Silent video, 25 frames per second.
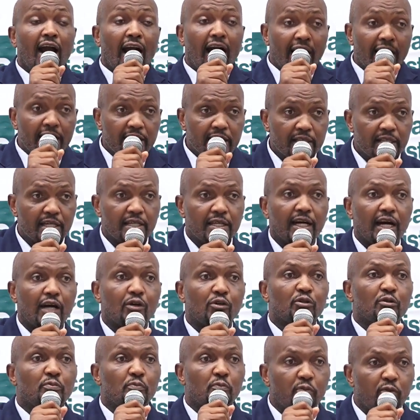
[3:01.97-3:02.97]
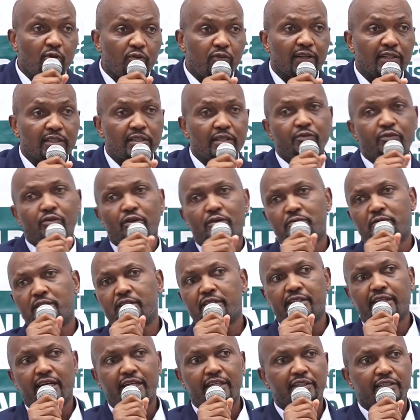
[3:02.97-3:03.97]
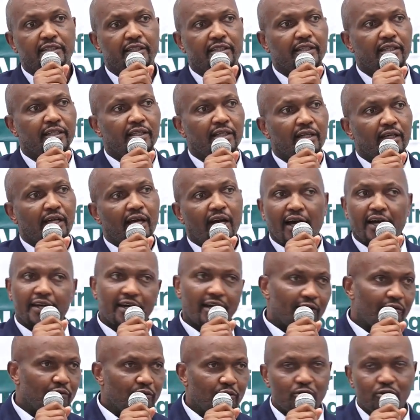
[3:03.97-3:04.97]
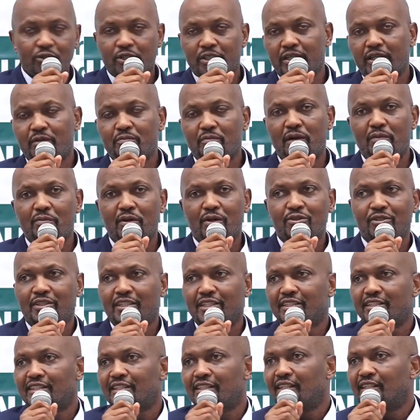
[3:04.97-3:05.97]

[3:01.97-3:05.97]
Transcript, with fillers: I kick out poverty from this country. And I have no shame about it.